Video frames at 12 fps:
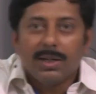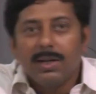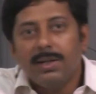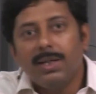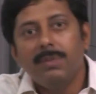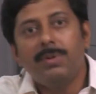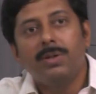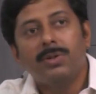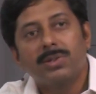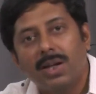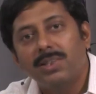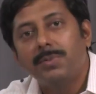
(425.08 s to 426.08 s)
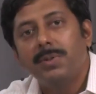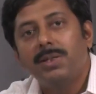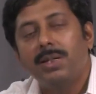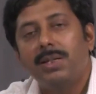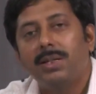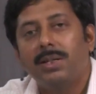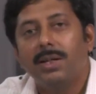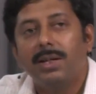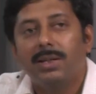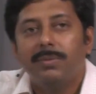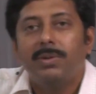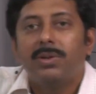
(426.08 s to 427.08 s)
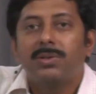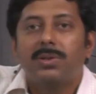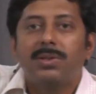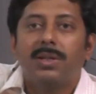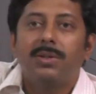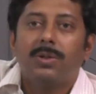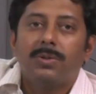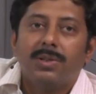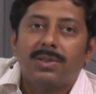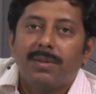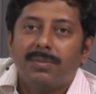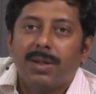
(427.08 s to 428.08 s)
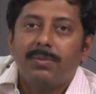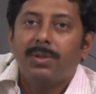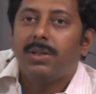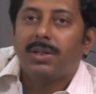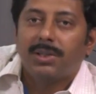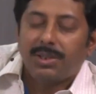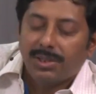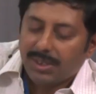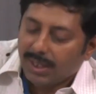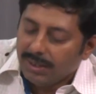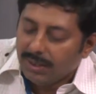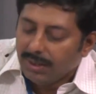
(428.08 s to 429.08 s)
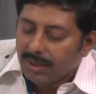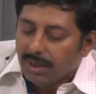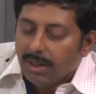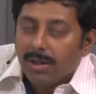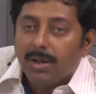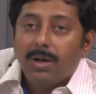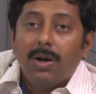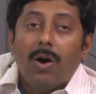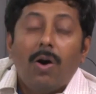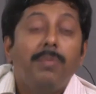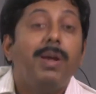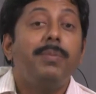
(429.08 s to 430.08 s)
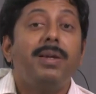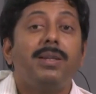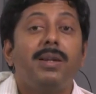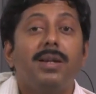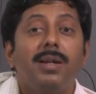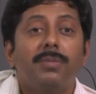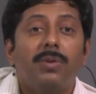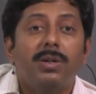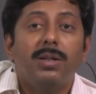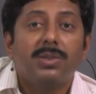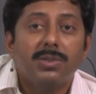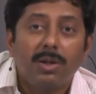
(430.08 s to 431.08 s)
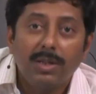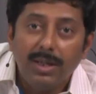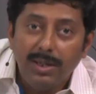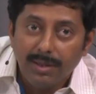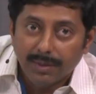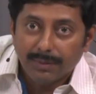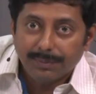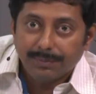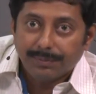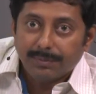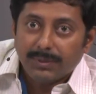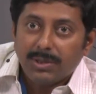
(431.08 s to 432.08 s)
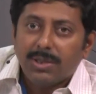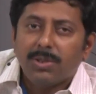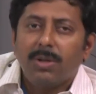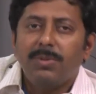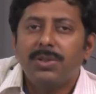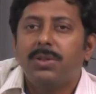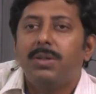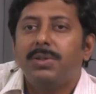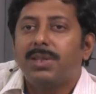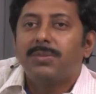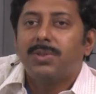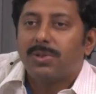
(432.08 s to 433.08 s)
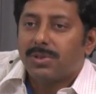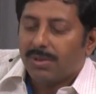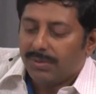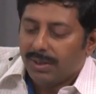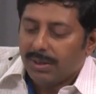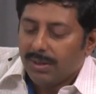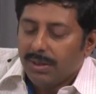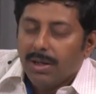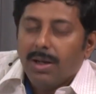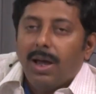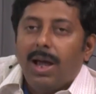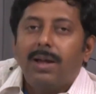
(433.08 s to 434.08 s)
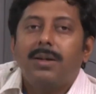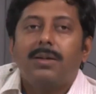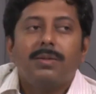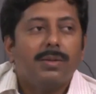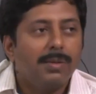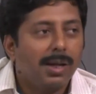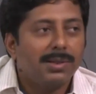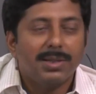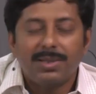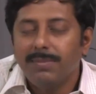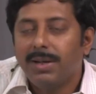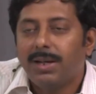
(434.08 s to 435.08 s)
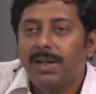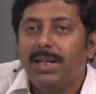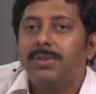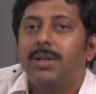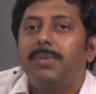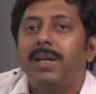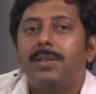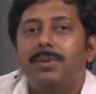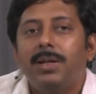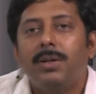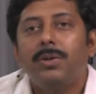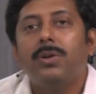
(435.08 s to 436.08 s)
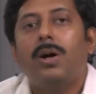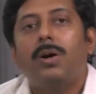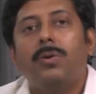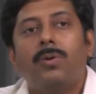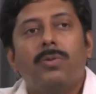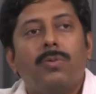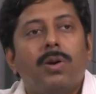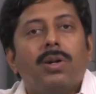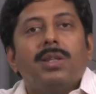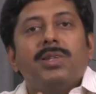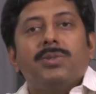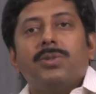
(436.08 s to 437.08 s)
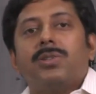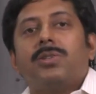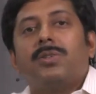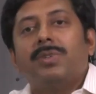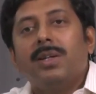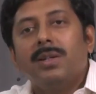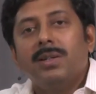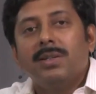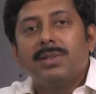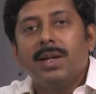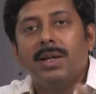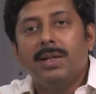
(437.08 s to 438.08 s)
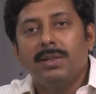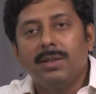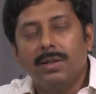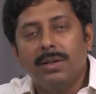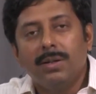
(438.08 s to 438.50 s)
correctly, but it was transmitted incorrectly because it was sent over some communication channel, or maybe the real model is not linear. So there is always going to be some source of error. And as I said, my colleagues will be explaining to you what are these sources of errors and